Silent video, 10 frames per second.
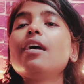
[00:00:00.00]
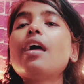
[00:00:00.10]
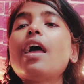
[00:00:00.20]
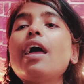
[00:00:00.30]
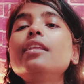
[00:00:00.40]

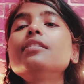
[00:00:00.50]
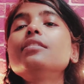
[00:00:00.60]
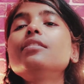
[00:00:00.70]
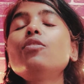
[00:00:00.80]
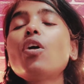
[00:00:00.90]
and
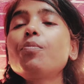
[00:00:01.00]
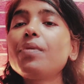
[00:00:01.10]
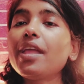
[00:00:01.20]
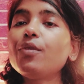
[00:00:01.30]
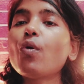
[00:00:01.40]
not
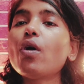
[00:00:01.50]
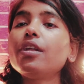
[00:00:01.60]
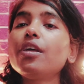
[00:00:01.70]
plain water.